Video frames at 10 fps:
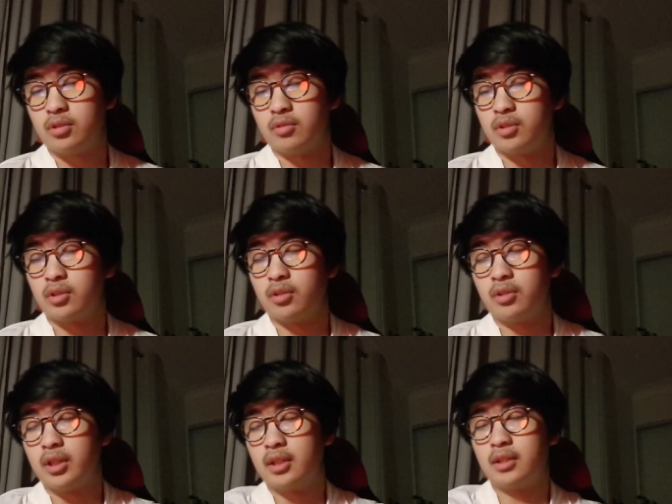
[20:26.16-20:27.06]
going to go
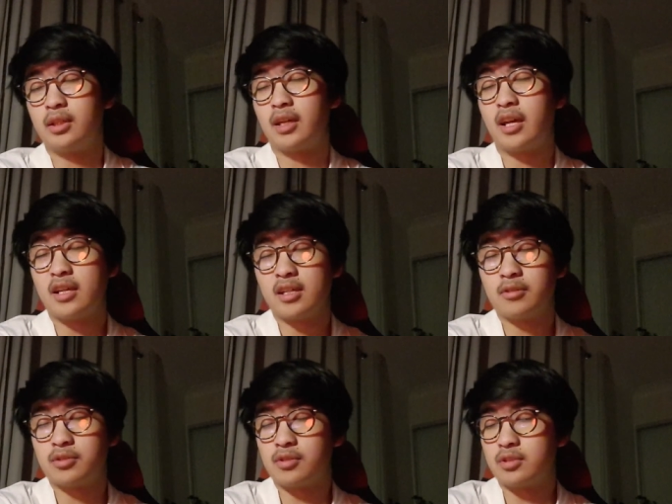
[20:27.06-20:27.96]
ahead and get 8
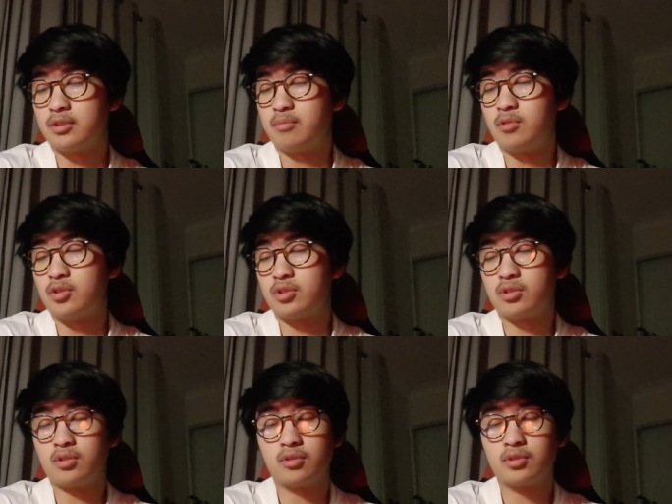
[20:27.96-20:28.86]
hours of sleep, which is
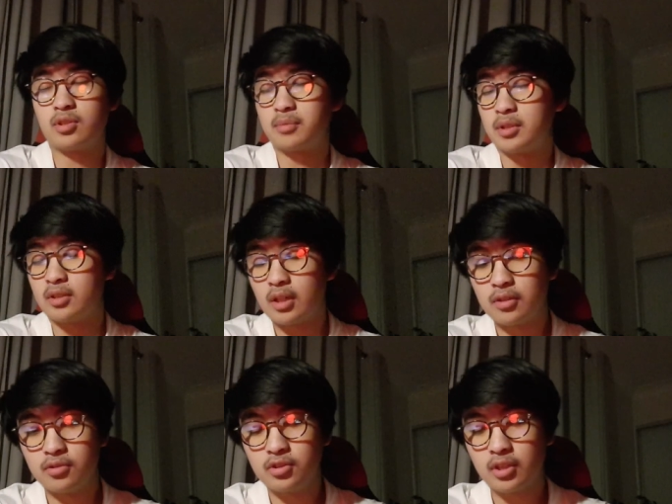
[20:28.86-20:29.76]
not something that I
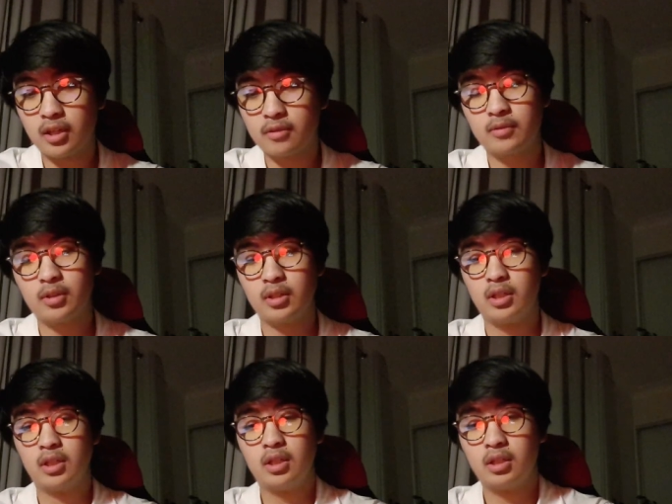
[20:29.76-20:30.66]
usually have.
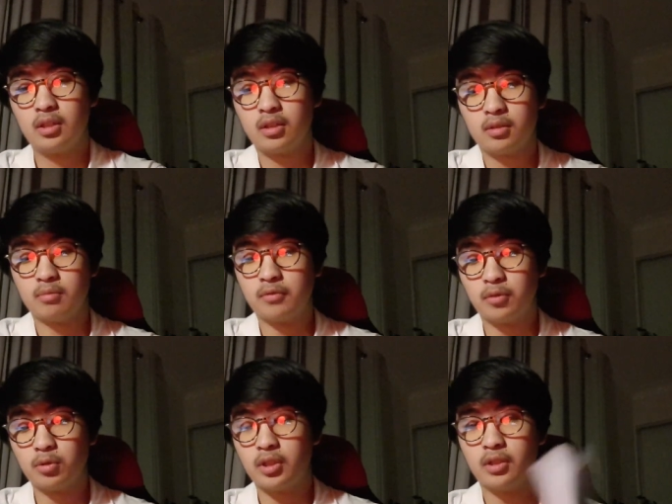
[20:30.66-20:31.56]

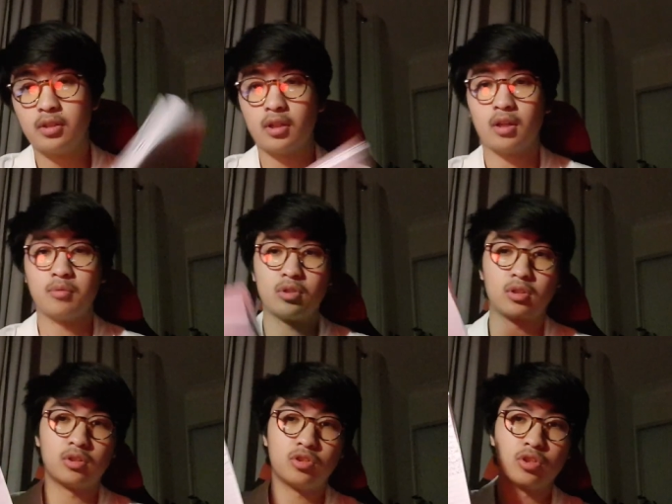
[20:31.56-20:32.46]
Before then, I'm just
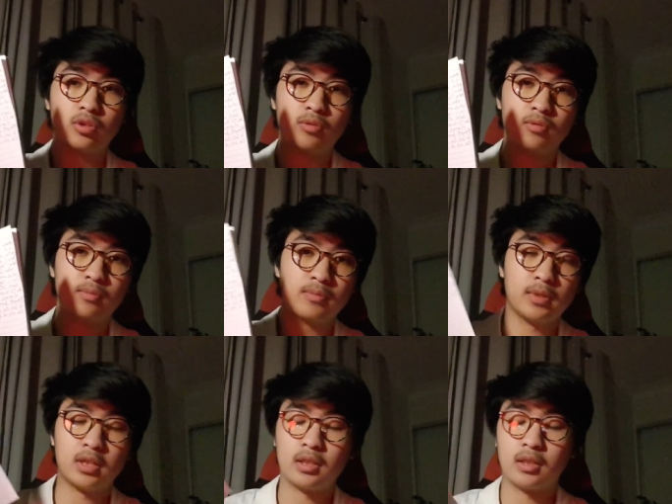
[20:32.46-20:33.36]
going to journal
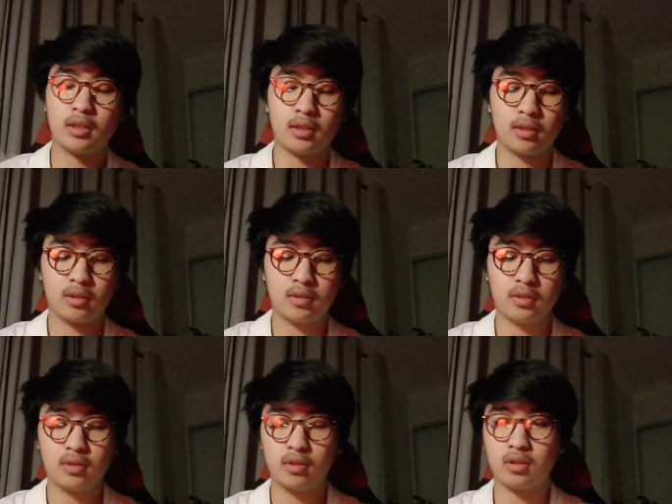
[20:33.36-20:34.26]
and then
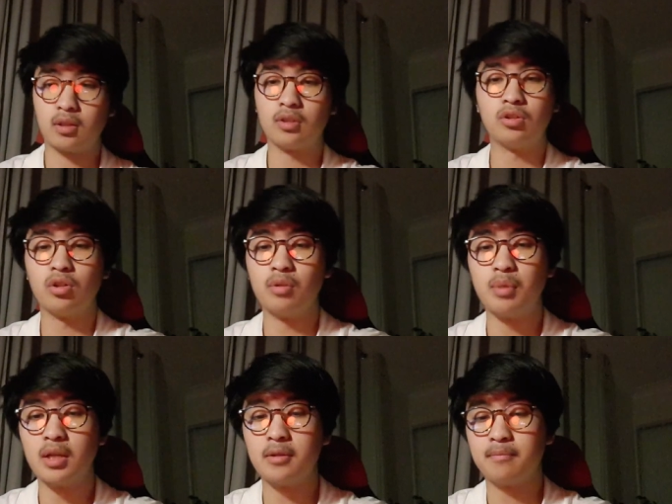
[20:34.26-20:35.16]
go to
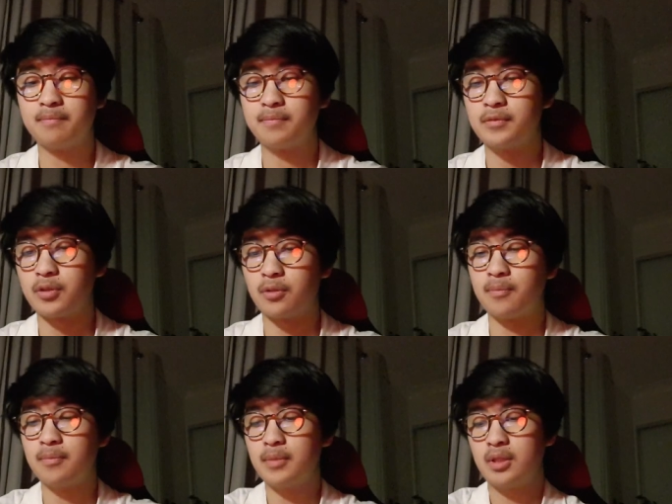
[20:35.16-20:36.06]
bed. So
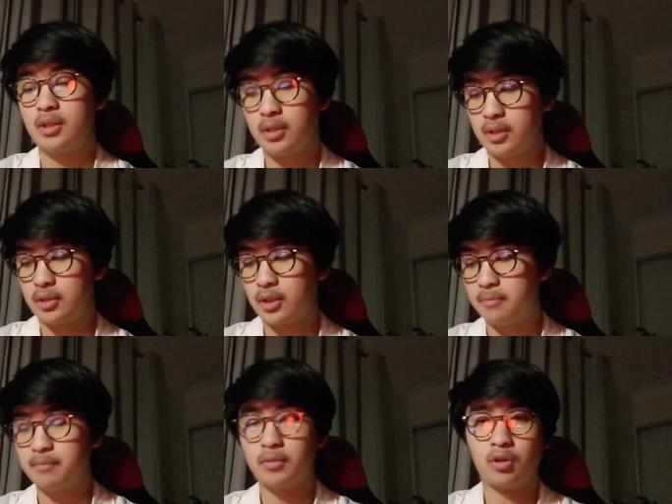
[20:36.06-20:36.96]
yeah,
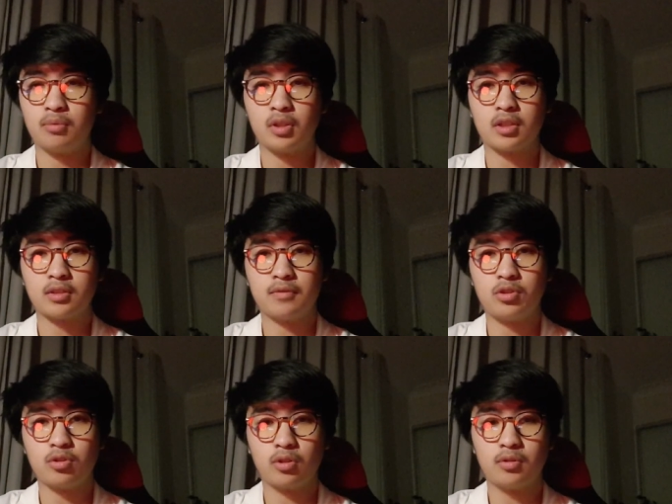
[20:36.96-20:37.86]
hope you guys have
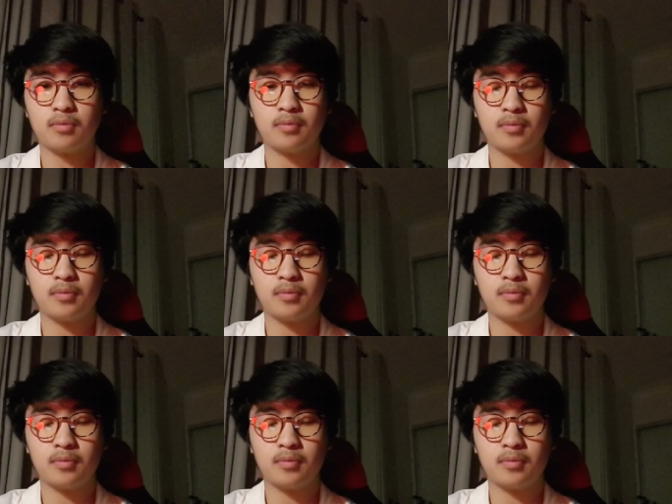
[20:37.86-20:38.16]
enjoyed.